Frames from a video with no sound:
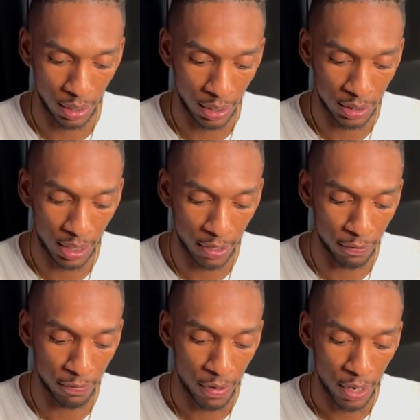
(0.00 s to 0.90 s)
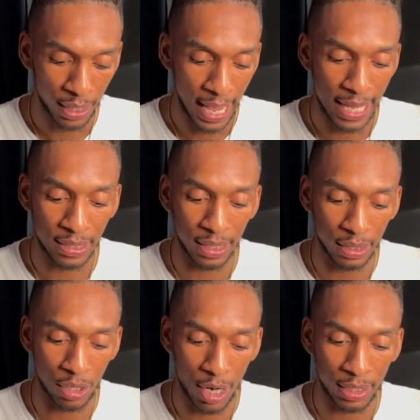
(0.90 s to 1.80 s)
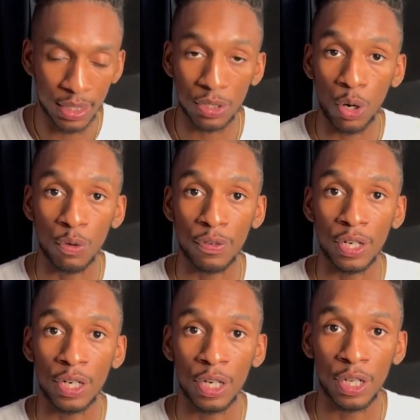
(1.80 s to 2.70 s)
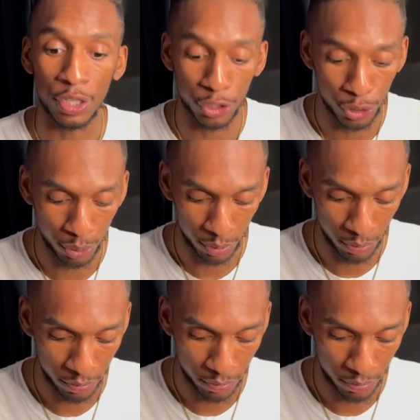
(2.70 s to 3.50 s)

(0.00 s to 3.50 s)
instead of casting darkness over you.